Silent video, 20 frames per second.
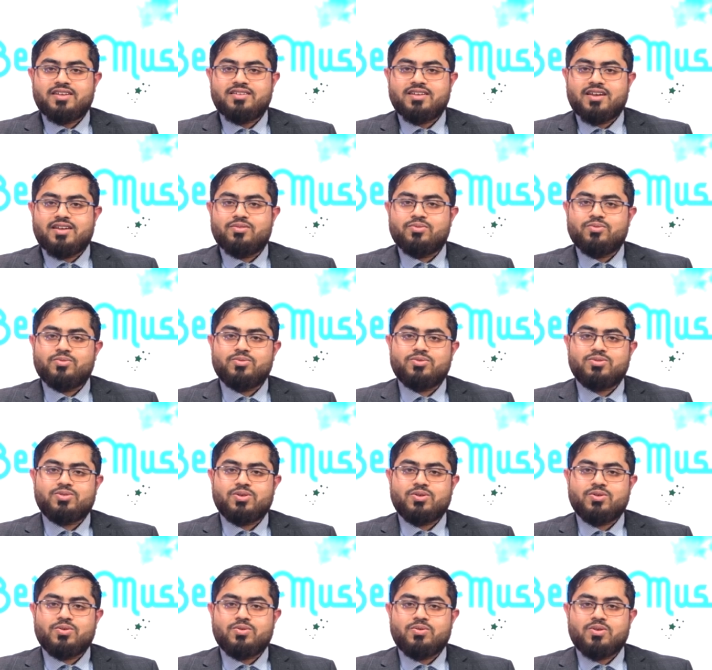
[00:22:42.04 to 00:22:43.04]
and
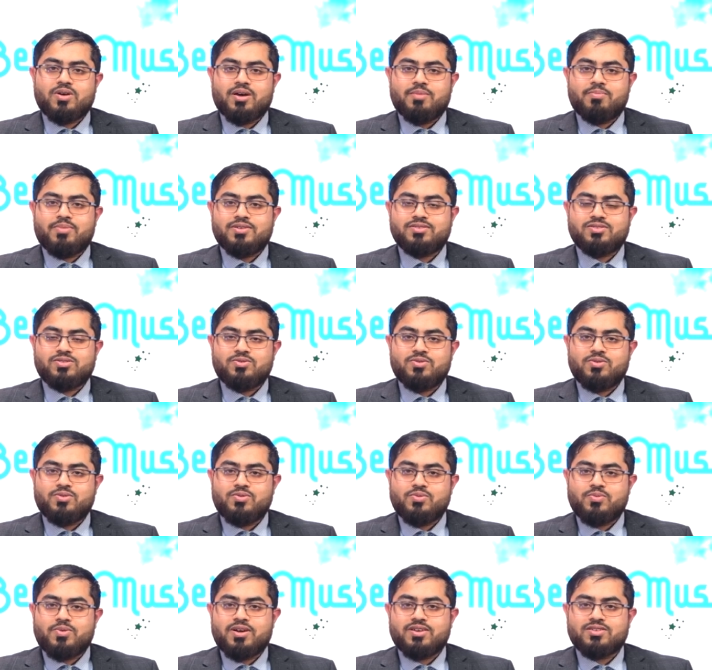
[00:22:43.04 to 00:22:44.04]
also a person
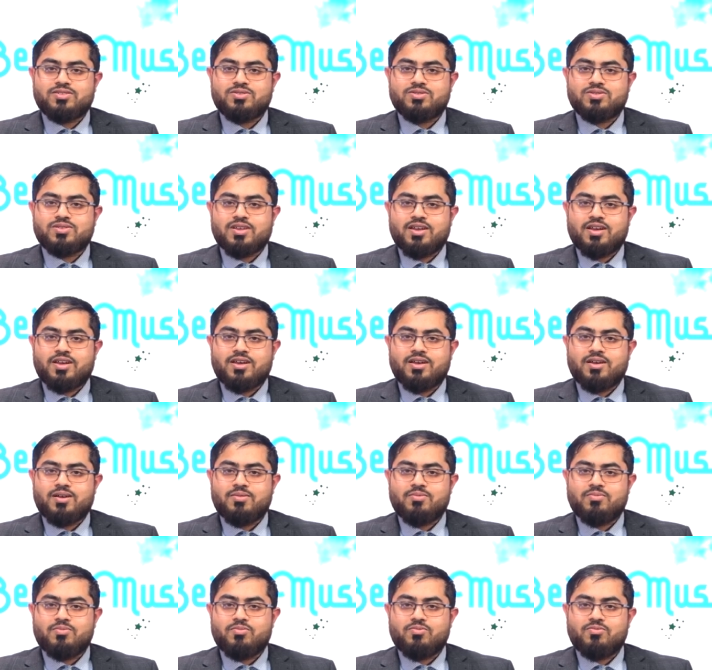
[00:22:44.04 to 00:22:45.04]
who works
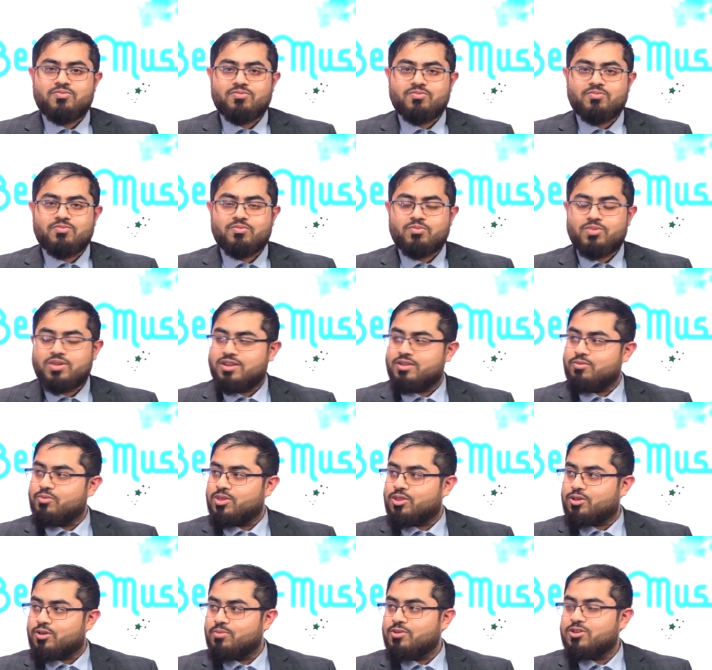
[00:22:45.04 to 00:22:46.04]

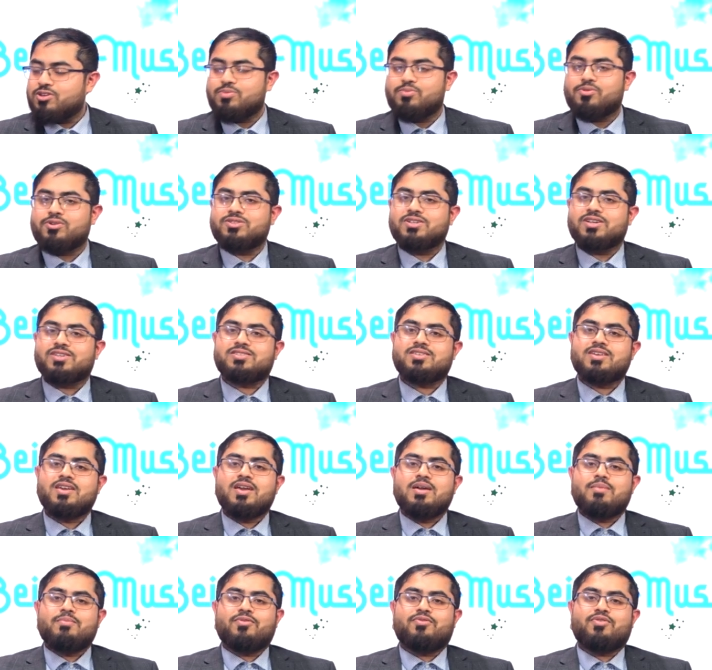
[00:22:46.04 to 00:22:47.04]
with community projects.
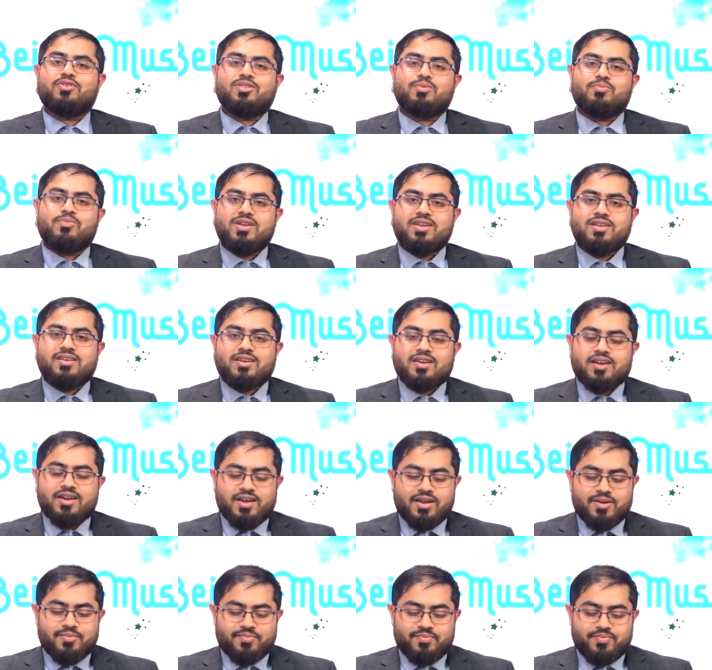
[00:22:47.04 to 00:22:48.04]
Before the break,
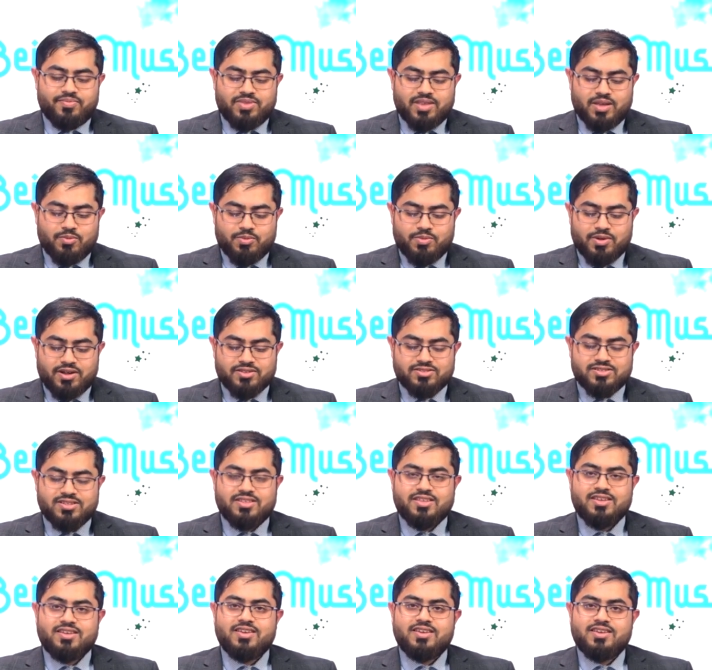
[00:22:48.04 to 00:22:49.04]
Abu Bakr
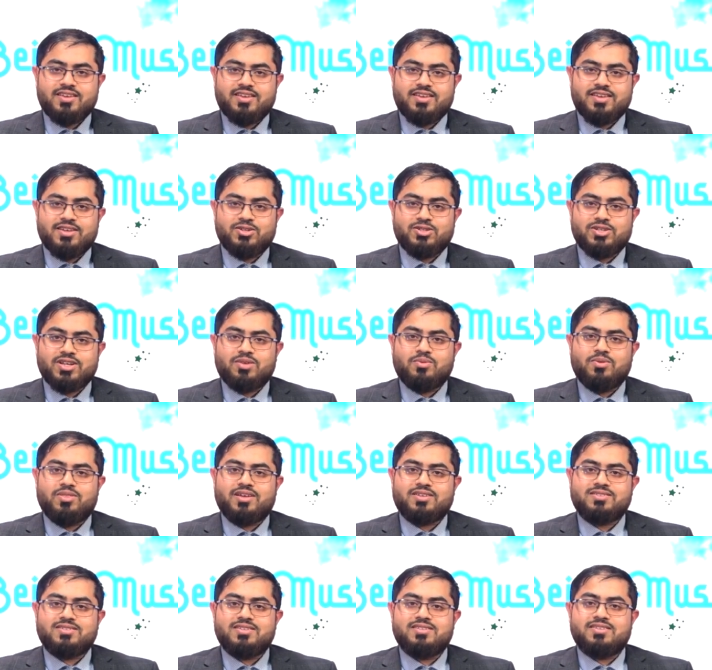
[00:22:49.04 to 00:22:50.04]
Siddiqui, he shared with
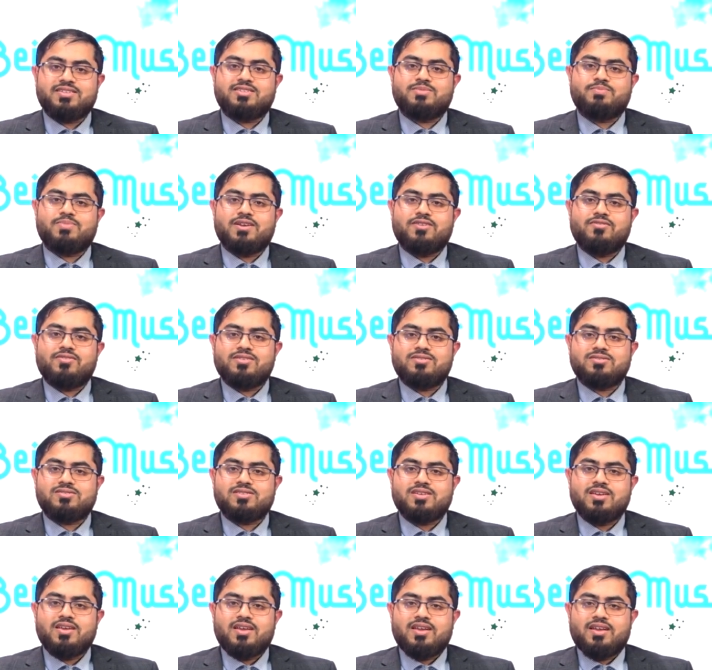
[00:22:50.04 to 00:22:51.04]
us his
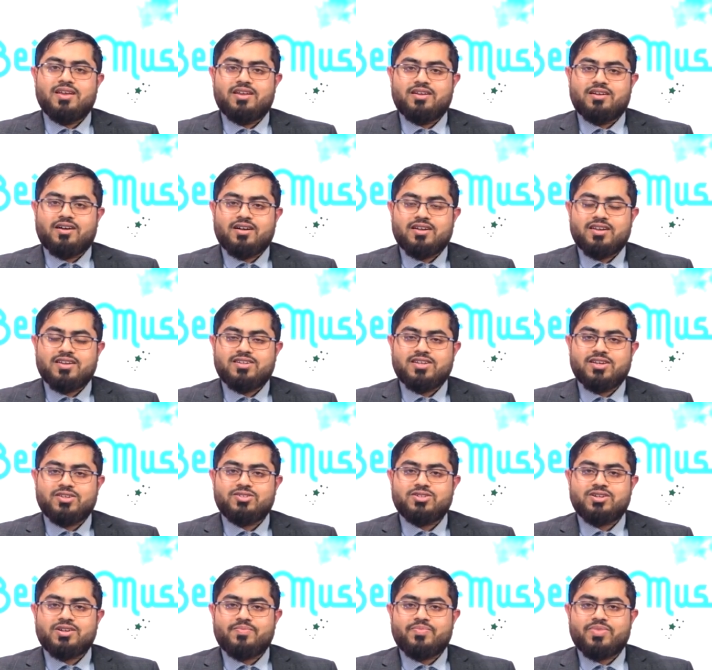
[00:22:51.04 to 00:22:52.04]
experience in
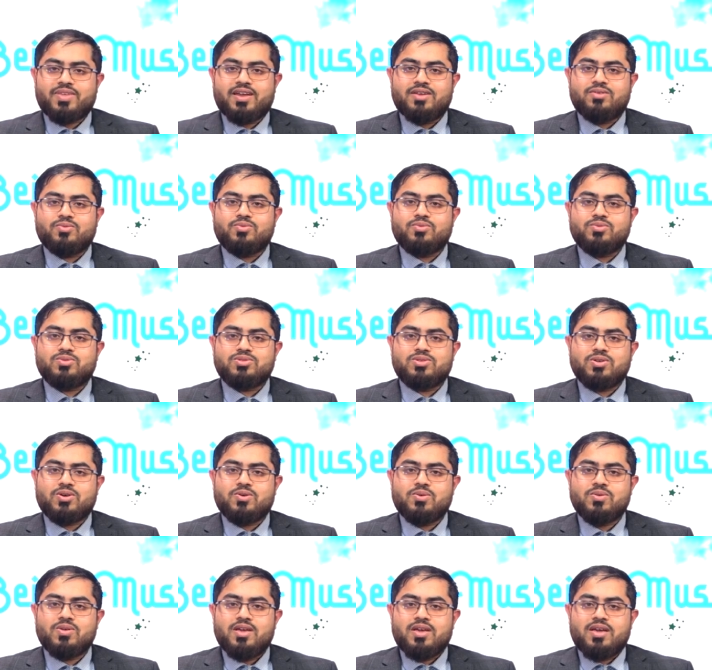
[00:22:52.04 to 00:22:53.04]
architecture and
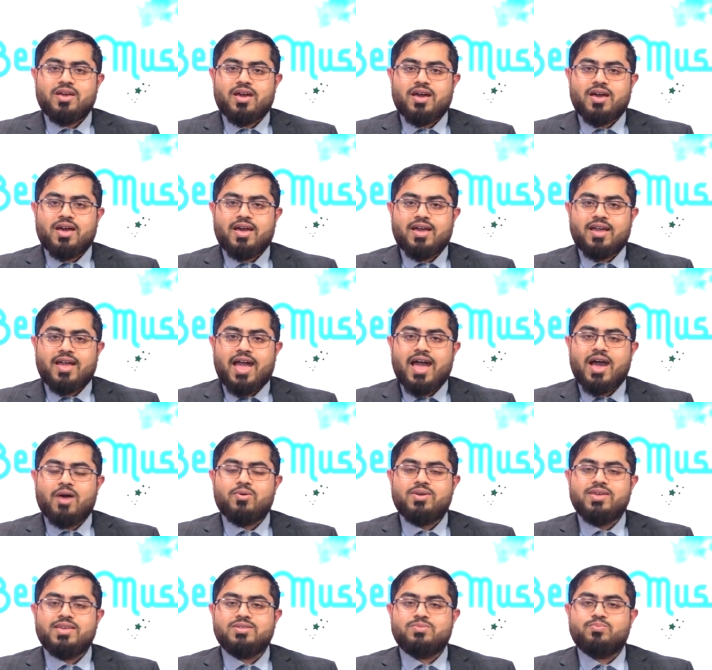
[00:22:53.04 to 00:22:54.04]
also how
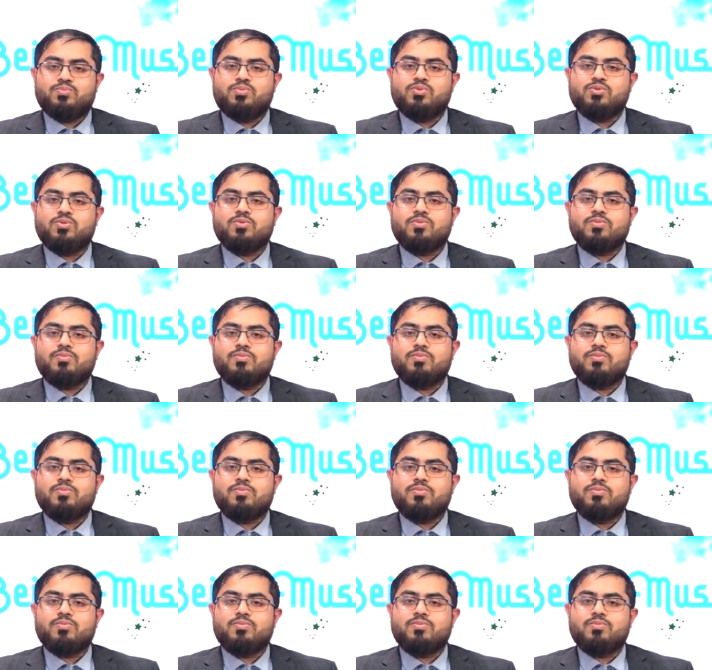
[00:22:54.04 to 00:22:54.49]
he's brought